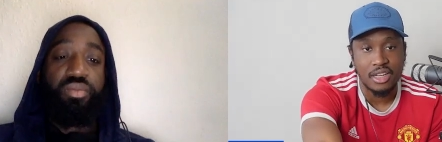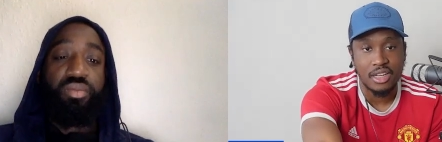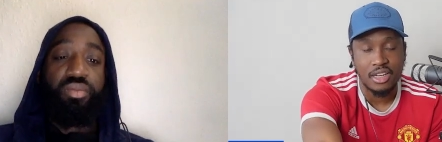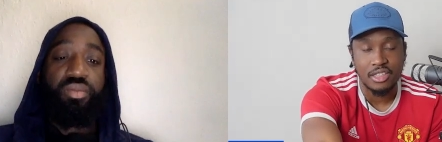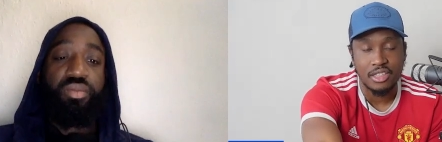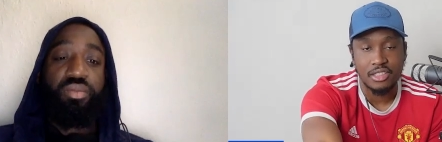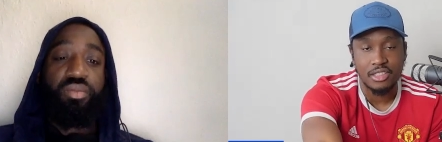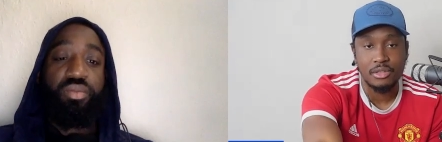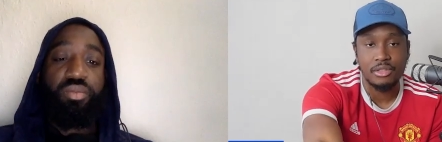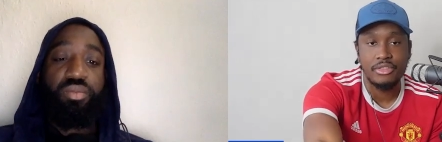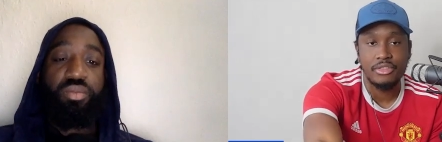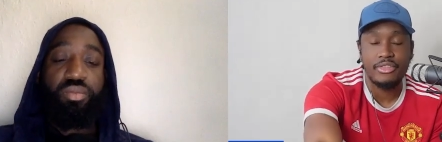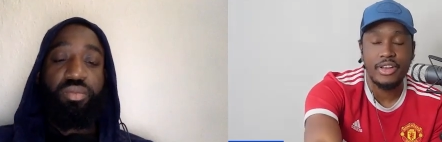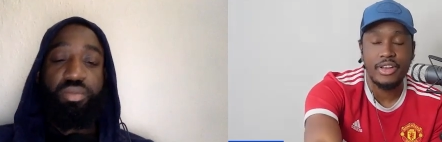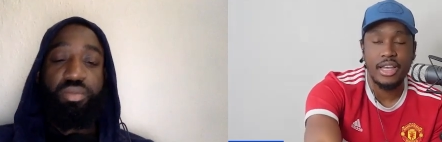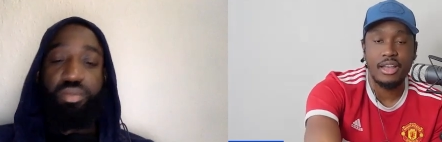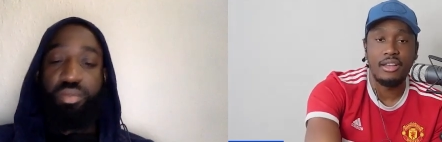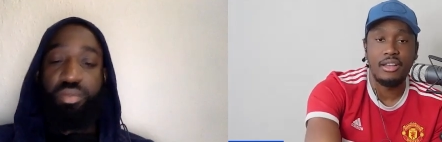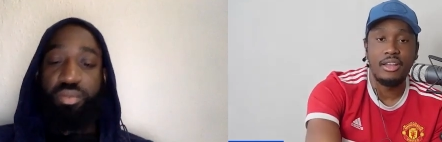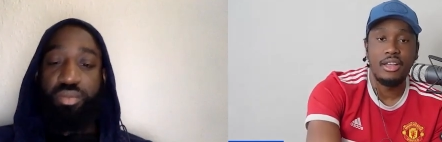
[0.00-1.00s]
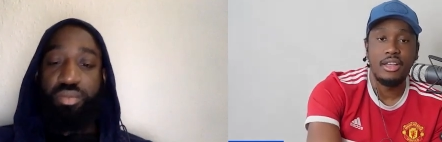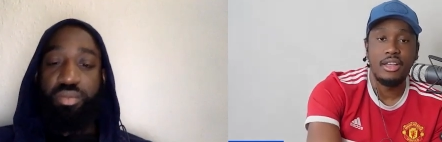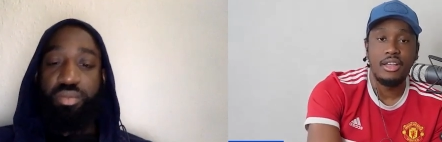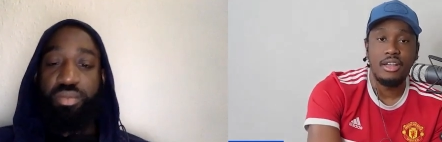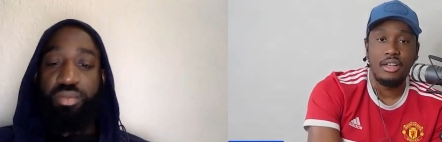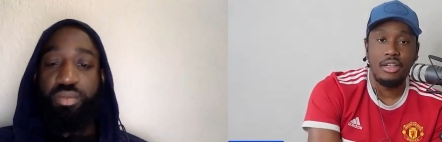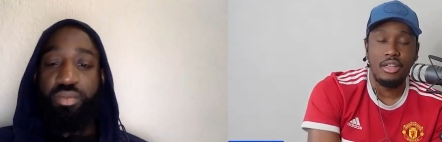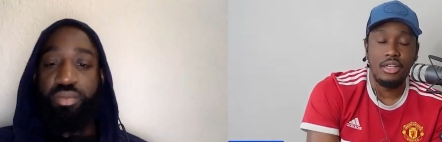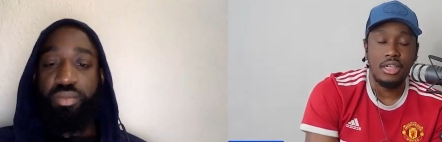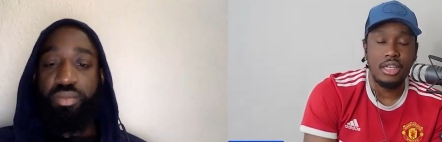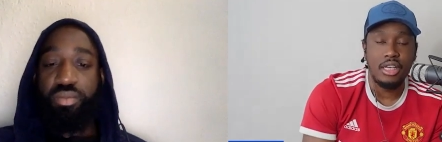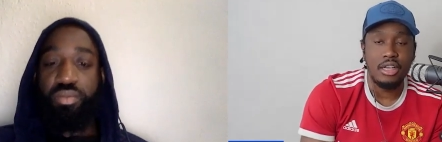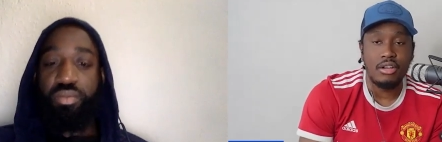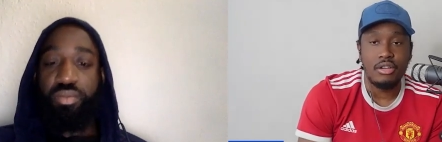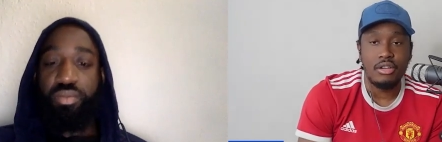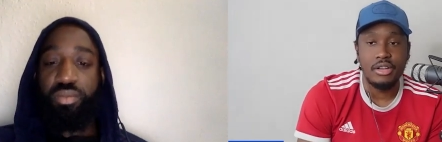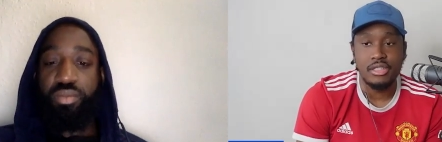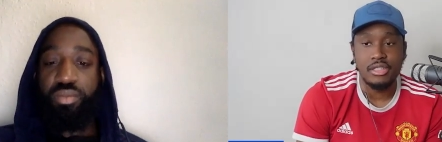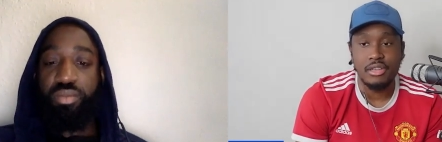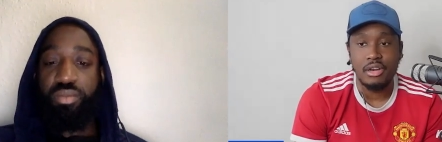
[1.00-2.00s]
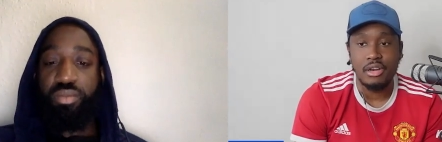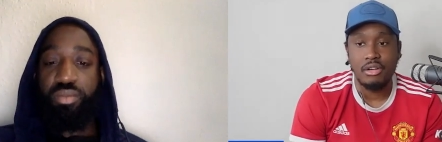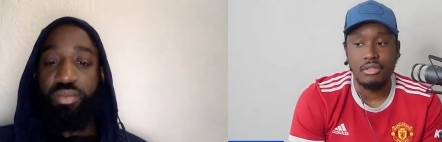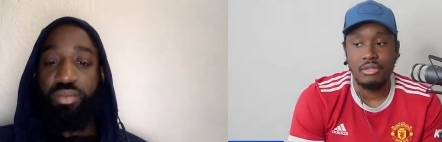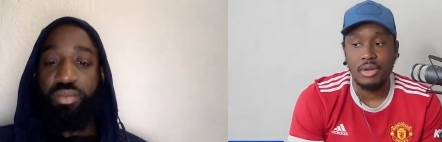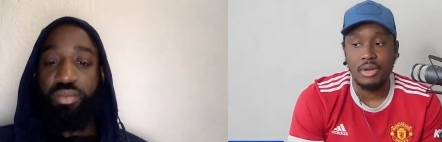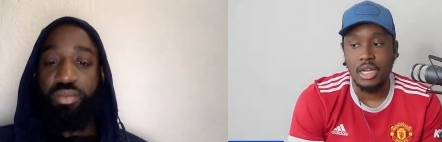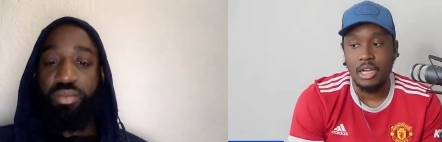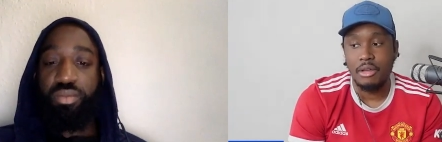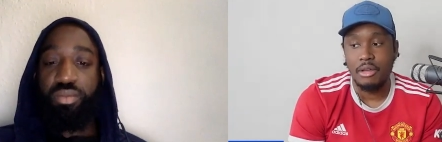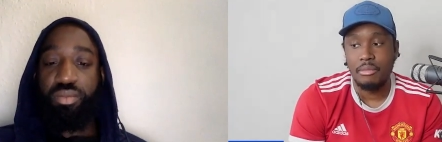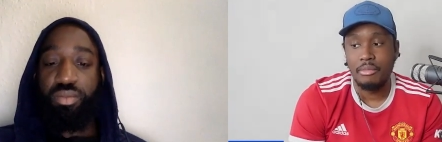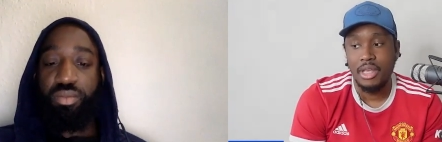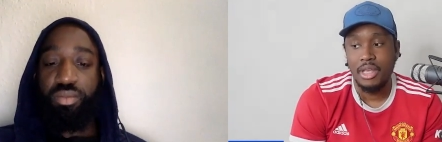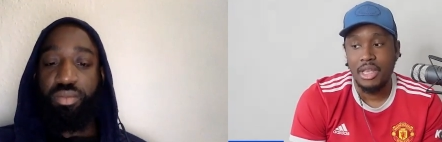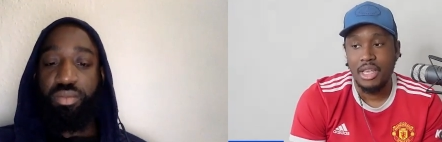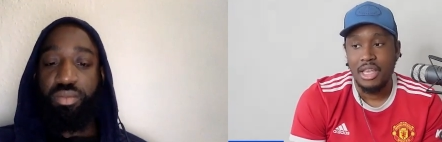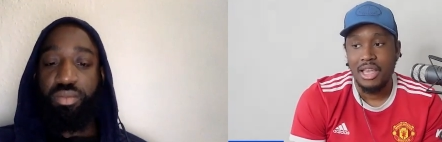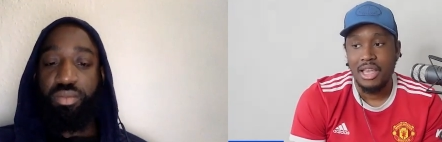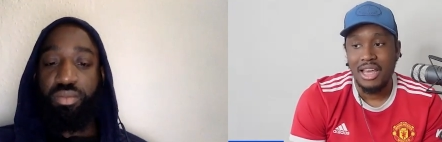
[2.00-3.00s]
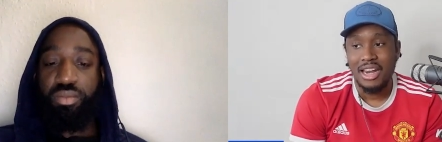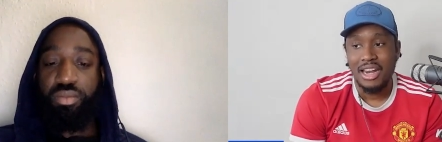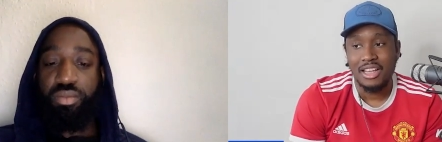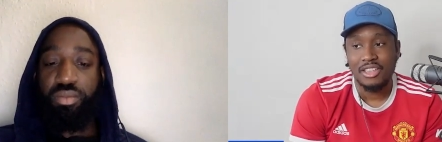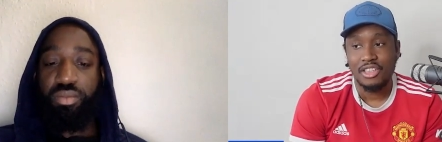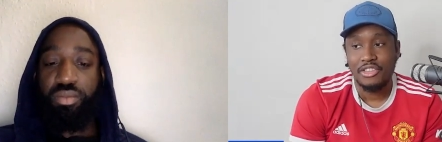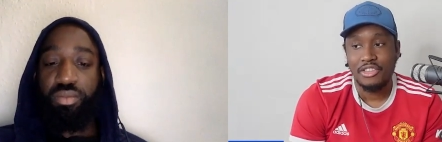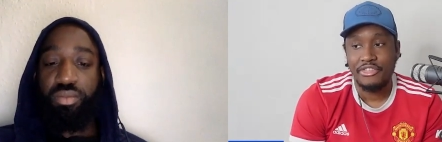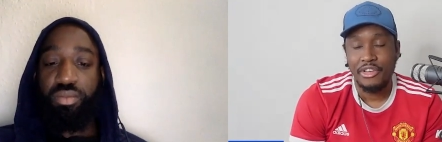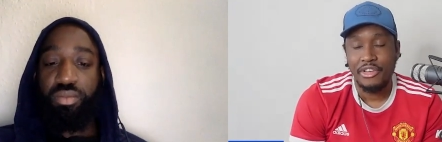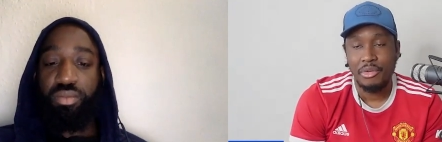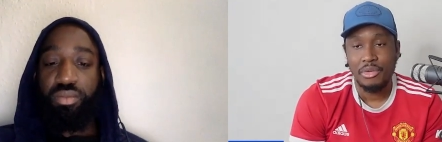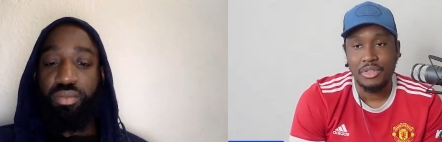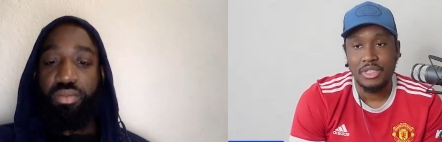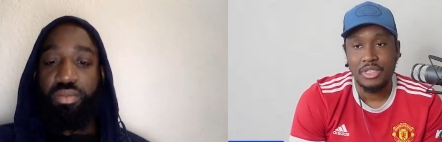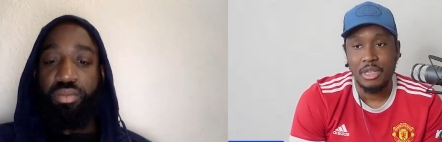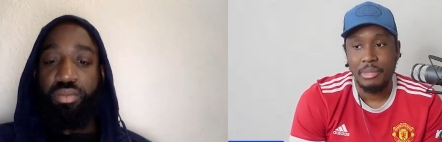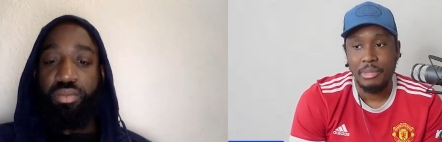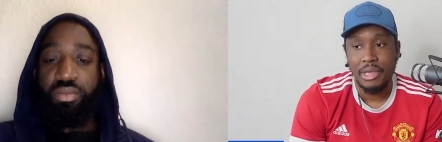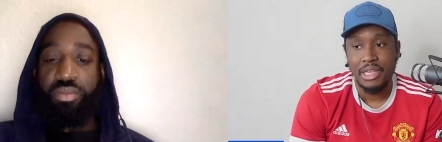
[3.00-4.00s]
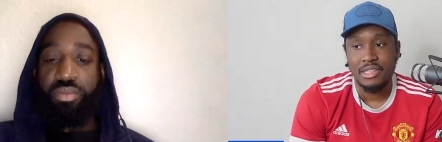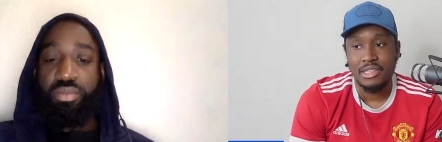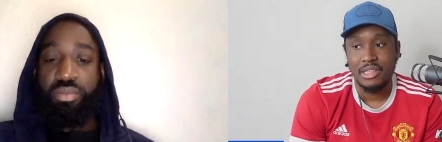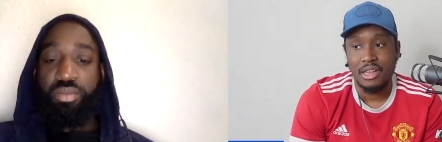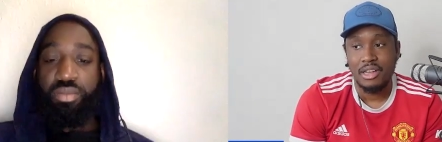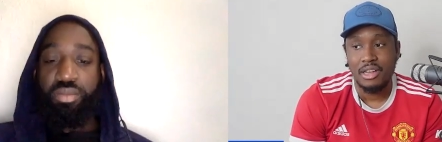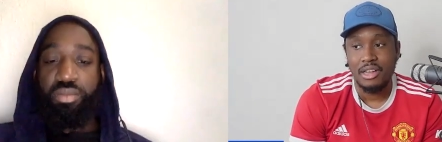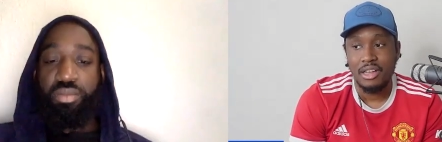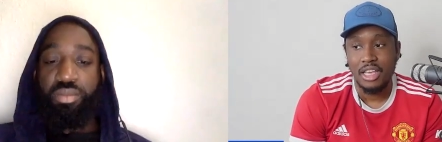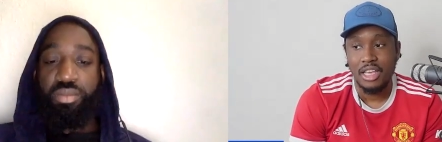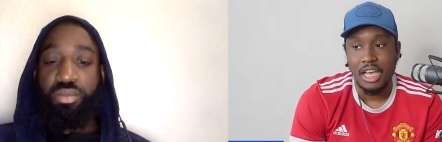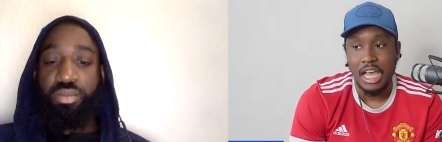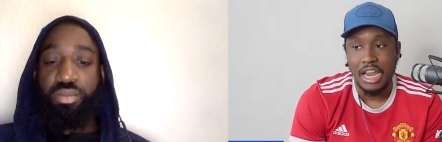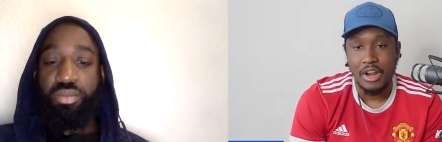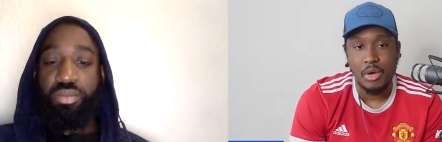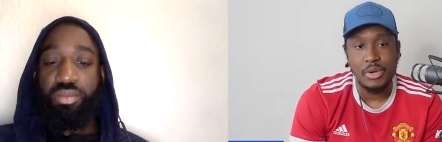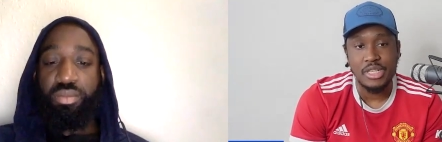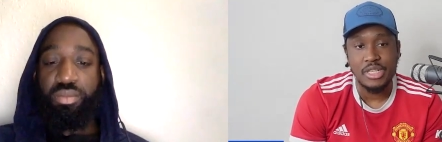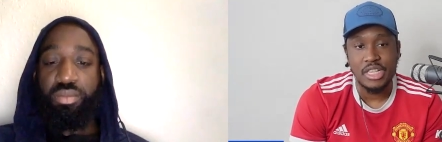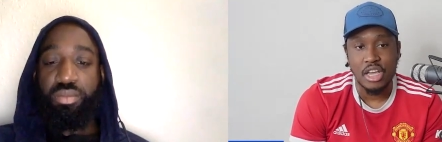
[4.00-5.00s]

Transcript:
Speaker 1: touch. It was fire. He got his goal. Um, and I just feel with Sabitzer, I know he's